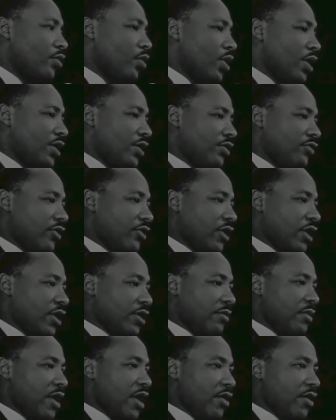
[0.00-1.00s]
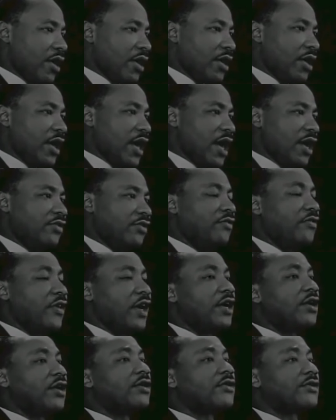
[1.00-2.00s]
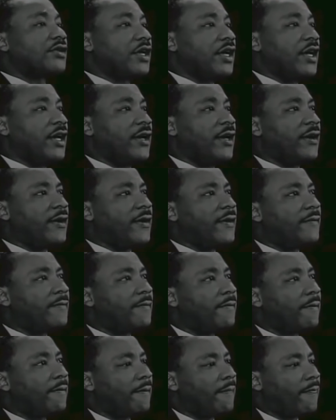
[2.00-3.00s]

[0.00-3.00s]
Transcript: And what is it that America has failed to hear?